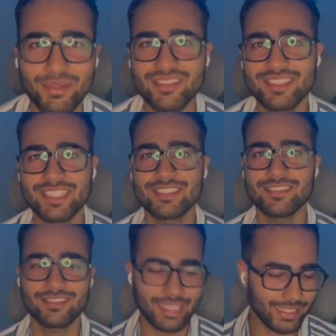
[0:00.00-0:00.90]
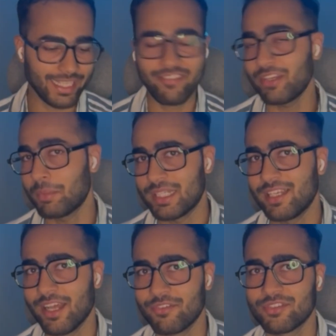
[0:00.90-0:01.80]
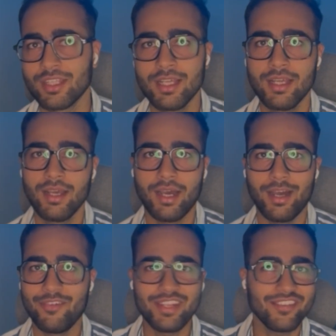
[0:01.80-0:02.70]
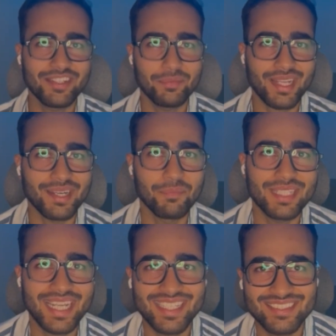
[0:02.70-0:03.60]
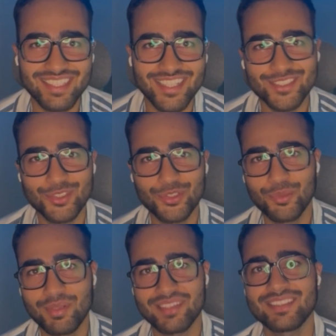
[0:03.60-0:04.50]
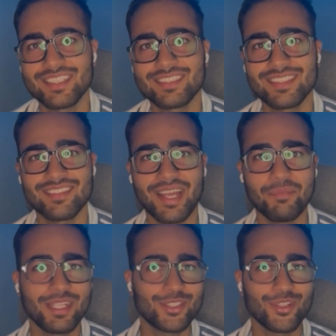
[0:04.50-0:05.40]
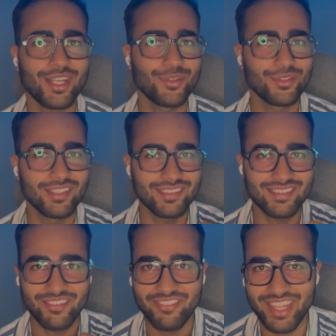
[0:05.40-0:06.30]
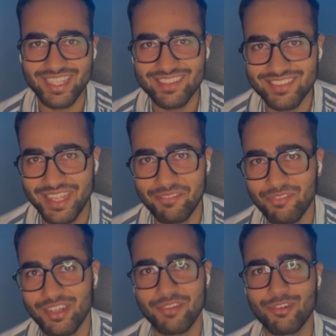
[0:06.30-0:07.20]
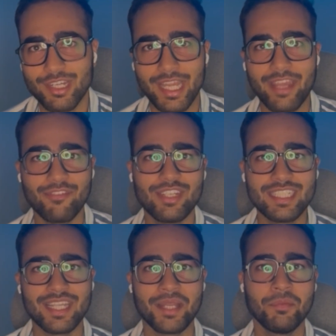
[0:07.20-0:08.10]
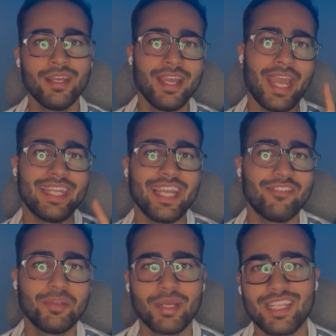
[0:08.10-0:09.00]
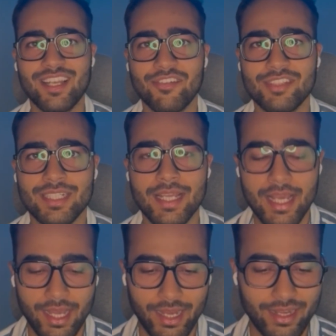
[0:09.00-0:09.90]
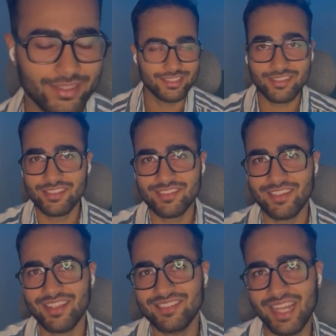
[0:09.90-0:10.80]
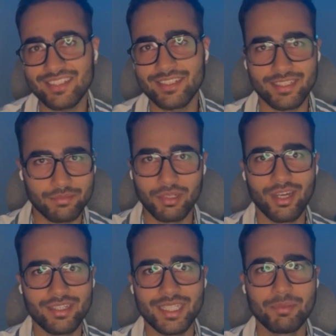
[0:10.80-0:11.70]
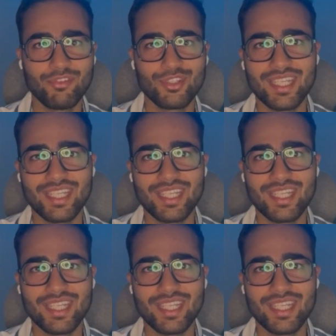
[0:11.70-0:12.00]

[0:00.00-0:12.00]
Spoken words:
presentations that everybody loves. Whenever in my company I get a chance to do presentations, I make sure I use this very same framework every time and everybody loves it. Just this last Saturday, day before